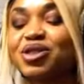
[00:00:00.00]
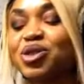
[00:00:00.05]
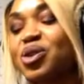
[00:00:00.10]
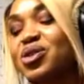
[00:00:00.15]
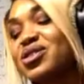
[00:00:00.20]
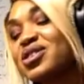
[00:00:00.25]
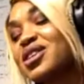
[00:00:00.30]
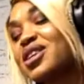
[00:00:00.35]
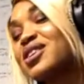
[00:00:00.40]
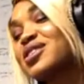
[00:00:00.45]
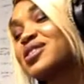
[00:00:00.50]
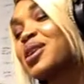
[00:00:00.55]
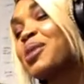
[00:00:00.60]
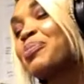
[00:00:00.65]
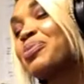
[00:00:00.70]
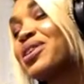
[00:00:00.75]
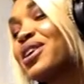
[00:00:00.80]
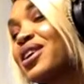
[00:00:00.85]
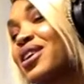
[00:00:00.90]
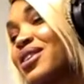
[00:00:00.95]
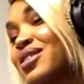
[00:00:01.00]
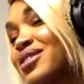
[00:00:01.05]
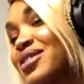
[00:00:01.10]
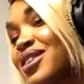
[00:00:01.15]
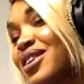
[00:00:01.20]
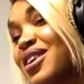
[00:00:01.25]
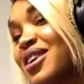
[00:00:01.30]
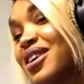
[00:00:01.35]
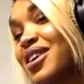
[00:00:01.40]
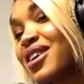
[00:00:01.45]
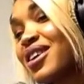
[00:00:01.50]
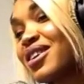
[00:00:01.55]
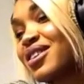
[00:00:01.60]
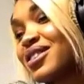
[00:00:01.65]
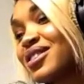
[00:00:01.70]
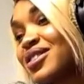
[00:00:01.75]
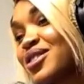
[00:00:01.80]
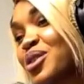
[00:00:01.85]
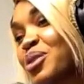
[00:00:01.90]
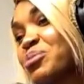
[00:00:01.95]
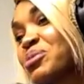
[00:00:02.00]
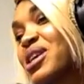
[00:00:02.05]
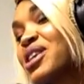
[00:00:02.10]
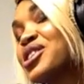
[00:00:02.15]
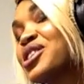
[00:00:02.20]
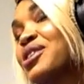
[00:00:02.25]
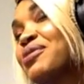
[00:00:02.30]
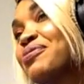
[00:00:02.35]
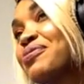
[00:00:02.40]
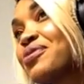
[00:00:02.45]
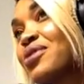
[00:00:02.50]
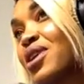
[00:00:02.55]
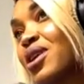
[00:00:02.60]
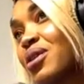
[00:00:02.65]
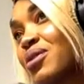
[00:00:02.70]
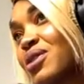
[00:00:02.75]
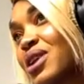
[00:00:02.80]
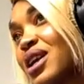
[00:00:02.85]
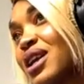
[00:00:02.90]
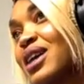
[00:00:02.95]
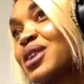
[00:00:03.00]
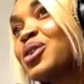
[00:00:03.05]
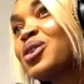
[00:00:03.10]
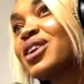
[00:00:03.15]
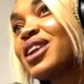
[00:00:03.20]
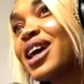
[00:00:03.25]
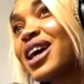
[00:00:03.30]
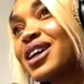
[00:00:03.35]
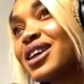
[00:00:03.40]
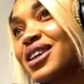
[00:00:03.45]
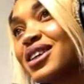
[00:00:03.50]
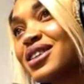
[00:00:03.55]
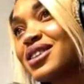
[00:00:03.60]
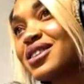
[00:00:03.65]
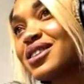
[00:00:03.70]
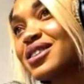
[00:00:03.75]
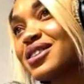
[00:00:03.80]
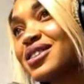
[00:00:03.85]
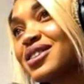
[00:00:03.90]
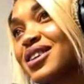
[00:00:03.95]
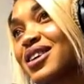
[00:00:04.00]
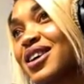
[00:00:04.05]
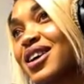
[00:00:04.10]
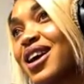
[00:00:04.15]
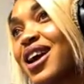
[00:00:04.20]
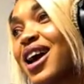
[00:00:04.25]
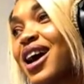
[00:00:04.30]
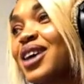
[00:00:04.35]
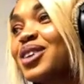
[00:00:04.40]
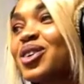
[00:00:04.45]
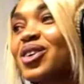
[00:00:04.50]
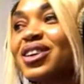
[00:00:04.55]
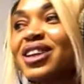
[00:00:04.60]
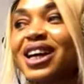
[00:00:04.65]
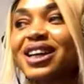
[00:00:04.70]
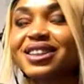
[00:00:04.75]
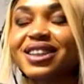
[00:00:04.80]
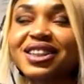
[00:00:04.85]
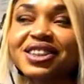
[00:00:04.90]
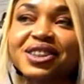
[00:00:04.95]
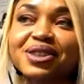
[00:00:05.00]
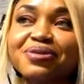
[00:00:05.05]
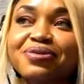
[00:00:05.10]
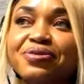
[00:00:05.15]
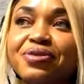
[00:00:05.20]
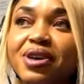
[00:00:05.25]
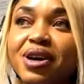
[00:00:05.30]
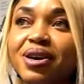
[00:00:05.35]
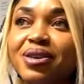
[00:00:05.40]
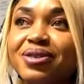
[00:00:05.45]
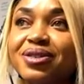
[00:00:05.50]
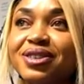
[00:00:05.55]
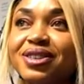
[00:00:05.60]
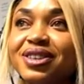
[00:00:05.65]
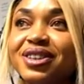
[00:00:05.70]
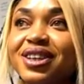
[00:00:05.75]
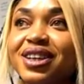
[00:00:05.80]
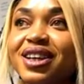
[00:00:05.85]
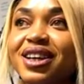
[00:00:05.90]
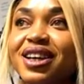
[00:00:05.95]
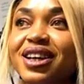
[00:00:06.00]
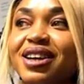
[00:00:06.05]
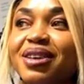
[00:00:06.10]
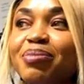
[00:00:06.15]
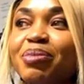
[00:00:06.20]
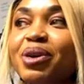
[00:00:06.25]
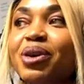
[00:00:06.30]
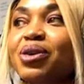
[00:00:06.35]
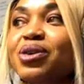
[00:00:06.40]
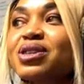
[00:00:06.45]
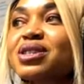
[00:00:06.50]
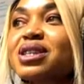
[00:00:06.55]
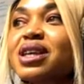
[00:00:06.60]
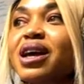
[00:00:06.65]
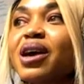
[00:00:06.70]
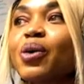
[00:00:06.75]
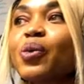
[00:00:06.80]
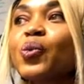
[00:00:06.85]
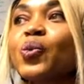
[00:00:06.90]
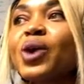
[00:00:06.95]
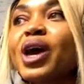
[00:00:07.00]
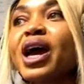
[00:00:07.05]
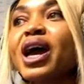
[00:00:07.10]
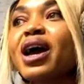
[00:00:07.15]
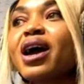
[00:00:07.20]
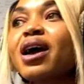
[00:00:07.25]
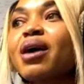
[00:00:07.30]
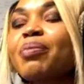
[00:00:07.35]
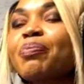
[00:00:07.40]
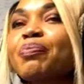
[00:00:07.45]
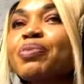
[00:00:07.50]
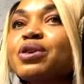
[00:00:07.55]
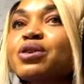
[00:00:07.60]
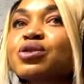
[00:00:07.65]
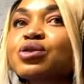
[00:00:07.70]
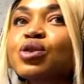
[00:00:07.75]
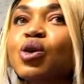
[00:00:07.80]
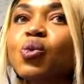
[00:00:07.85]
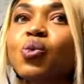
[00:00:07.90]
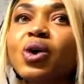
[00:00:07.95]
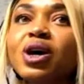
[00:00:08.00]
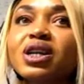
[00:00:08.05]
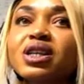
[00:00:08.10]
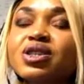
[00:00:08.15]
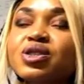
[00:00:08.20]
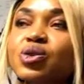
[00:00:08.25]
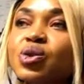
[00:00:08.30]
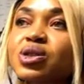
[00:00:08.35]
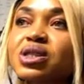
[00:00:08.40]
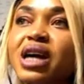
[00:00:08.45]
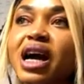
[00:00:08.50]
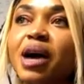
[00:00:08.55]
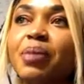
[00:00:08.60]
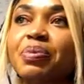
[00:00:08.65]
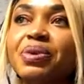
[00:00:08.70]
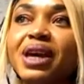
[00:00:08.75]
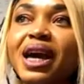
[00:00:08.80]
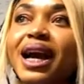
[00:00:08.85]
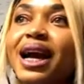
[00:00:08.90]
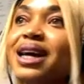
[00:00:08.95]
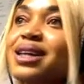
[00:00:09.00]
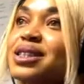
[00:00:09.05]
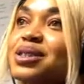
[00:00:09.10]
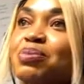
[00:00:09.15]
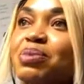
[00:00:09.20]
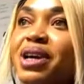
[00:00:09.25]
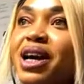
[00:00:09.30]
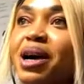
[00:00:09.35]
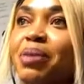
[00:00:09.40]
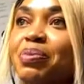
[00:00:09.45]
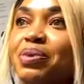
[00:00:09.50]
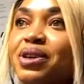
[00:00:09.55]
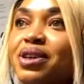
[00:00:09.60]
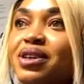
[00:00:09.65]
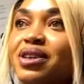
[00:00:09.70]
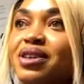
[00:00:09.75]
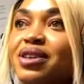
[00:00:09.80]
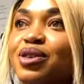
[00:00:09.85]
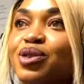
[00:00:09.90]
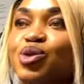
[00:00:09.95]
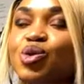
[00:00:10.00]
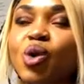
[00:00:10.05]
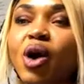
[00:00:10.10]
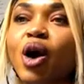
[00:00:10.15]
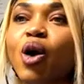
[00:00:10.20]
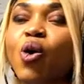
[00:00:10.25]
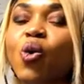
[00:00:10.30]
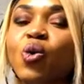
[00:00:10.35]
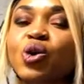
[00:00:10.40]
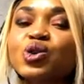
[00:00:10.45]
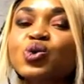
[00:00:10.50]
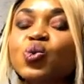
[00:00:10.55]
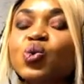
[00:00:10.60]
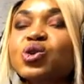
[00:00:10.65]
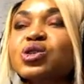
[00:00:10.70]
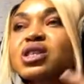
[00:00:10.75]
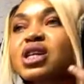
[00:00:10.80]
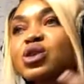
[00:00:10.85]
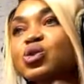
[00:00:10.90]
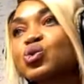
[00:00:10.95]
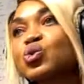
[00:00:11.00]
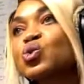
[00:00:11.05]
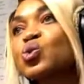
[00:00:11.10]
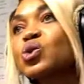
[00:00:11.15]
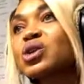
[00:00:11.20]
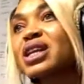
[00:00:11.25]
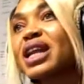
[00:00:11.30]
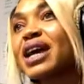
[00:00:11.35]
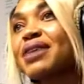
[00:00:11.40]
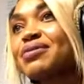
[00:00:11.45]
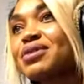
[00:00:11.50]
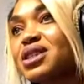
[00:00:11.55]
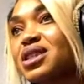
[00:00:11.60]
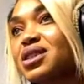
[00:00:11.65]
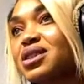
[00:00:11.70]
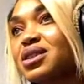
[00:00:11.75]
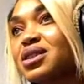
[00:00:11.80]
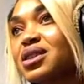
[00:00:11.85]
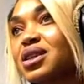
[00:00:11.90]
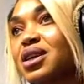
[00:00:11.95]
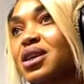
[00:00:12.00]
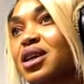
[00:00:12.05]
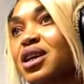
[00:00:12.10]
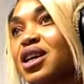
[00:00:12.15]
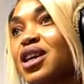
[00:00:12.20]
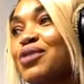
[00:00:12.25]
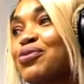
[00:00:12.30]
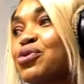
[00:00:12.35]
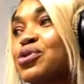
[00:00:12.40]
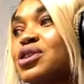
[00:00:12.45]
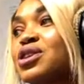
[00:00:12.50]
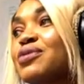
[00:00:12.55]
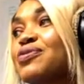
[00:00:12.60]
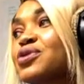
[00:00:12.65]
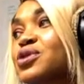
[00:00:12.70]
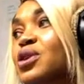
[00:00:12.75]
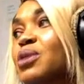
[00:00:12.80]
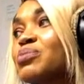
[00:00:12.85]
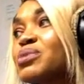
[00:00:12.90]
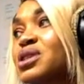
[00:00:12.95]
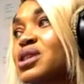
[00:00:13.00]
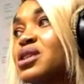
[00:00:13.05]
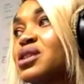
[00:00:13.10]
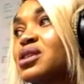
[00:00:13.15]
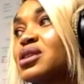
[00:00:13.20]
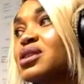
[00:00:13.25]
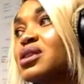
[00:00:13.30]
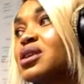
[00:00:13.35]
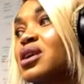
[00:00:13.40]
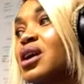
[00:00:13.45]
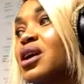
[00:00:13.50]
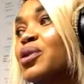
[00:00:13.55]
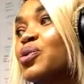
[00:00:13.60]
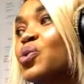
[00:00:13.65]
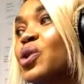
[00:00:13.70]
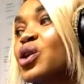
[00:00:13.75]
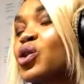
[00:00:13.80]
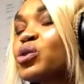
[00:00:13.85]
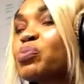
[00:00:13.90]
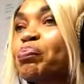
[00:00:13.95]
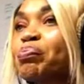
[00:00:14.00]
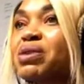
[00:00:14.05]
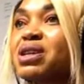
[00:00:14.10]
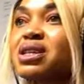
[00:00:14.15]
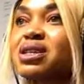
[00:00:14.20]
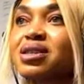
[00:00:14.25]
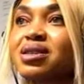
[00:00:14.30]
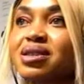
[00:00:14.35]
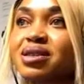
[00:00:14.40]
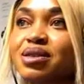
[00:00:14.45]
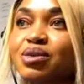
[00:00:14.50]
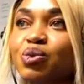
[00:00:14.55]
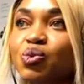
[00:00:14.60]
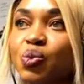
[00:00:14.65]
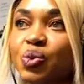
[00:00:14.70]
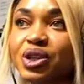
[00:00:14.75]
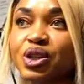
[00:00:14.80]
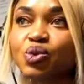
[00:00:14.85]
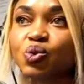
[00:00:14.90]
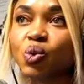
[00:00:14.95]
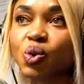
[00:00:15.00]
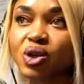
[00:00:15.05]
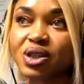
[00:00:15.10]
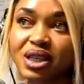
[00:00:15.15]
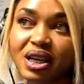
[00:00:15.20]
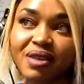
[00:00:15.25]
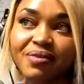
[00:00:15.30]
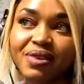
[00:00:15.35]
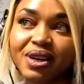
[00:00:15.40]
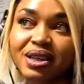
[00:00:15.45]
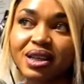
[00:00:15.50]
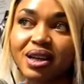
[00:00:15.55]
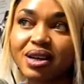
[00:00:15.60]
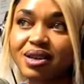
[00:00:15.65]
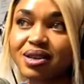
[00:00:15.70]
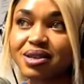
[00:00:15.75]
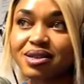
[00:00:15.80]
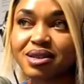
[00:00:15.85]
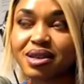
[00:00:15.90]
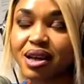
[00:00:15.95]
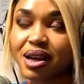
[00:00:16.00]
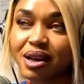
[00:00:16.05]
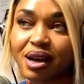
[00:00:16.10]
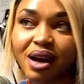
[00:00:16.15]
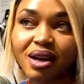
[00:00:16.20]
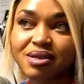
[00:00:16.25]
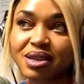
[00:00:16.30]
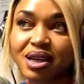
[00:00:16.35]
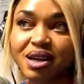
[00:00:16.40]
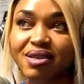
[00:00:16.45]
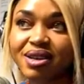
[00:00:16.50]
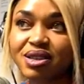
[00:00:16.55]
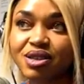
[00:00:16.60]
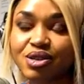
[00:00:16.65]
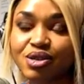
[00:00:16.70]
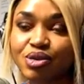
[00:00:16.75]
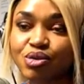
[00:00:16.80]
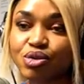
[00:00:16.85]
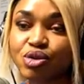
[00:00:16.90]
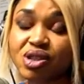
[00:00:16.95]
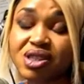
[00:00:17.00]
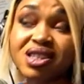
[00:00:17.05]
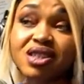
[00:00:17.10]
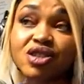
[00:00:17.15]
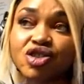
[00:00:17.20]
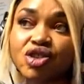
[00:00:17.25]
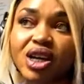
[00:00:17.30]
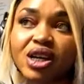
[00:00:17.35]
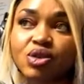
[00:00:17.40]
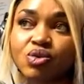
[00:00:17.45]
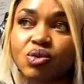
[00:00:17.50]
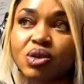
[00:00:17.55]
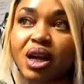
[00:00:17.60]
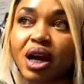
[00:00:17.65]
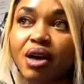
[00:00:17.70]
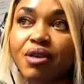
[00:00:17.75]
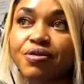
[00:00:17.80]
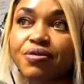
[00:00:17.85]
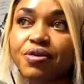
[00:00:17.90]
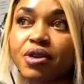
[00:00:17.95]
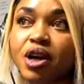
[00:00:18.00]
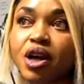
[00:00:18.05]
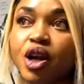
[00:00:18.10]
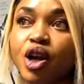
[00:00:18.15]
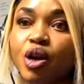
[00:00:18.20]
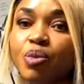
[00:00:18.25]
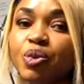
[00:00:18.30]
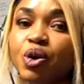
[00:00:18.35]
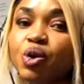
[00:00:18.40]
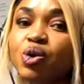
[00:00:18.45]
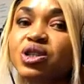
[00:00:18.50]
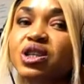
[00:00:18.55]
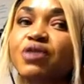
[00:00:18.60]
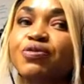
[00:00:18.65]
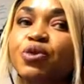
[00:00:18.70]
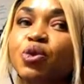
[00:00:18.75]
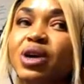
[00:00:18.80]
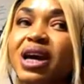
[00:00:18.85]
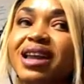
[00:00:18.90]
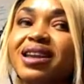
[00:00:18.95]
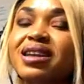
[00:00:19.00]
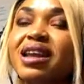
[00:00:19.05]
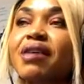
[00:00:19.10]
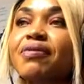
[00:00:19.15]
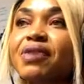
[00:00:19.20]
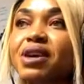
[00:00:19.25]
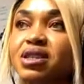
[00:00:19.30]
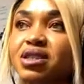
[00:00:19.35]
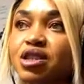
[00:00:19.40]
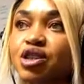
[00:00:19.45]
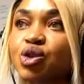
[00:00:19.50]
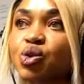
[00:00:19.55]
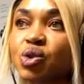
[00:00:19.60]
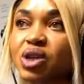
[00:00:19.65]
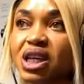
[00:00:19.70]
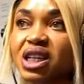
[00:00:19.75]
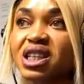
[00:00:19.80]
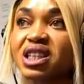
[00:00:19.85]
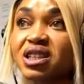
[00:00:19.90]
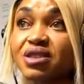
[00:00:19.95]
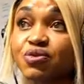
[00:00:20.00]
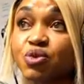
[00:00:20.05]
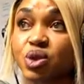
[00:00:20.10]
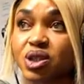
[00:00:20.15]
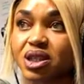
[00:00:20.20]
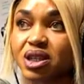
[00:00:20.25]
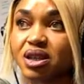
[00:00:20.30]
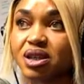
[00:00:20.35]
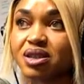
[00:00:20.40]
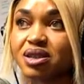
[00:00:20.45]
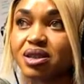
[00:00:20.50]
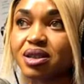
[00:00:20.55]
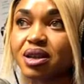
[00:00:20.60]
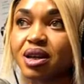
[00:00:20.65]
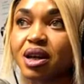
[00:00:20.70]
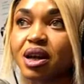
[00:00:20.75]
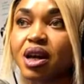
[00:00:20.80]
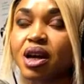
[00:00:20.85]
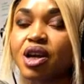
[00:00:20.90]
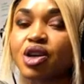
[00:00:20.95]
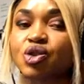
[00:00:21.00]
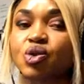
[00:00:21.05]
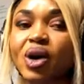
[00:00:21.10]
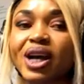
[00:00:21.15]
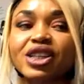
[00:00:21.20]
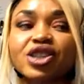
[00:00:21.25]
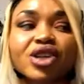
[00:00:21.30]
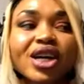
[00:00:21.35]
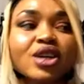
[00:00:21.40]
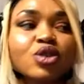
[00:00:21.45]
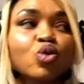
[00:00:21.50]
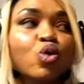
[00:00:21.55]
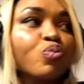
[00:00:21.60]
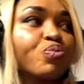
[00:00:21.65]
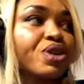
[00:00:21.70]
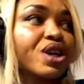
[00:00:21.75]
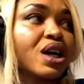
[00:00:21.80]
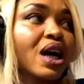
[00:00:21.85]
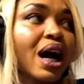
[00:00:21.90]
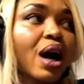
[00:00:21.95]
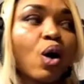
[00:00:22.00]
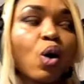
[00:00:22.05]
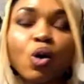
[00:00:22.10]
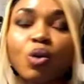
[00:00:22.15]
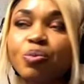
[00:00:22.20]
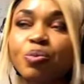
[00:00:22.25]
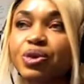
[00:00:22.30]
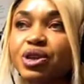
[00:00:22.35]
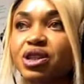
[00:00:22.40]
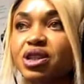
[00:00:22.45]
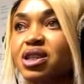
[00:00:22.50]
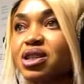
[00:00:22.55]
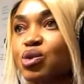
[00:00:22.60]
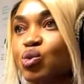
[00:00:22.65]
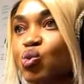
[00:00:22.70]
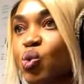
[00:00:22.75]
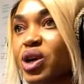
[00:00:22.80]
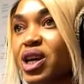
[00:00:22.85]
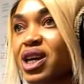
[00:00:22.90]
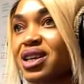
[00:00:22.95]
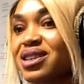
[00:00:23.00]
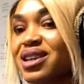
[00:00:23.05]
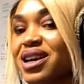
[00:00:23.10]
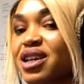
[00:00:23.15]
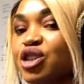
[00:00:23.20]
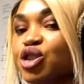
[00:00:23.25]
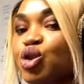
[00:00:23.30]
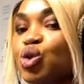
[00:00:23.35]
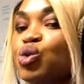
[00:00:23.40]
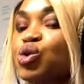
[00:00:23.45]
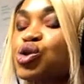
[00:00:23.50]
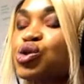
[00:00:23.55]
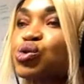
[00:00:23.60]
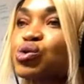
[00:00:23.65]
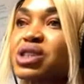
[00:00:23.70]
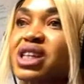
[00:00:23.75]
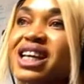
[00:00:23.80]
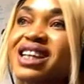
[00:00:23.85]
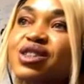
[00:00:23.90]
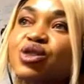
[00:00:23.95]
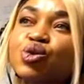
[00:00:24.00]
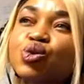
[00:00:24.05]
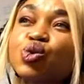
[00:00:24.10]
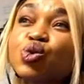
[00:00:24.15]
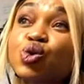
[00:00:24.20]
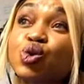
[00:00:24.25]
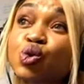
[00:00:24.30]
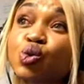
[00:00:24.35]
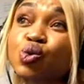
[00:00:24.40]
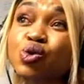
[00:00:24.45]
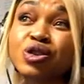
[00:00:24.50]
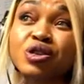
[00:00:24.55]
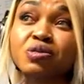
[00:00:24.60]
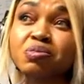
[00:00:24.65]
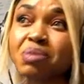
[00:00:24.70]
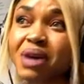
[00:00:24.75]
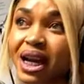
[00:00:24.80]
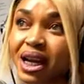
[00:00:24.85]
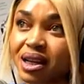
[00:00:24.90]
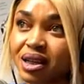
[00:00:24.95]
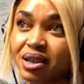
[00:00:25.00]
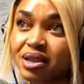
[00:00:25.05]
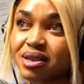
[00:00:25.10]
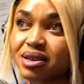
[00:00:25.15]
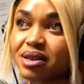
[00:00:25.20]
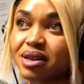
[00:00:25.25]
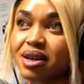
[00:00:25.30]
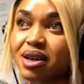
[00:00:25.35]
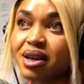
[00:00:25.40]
just say something, sometimes she frown, and I don't like it. I don't like that she frown, because where someone is not happy, I can't be happy. So I always want her to look lively. Even if something you are not pleased with, whatever that is surrounding you, still try to laugh. Because if you can laugh at it, you can live with it. So I try to bring her up in this way, that you should get used to smiling.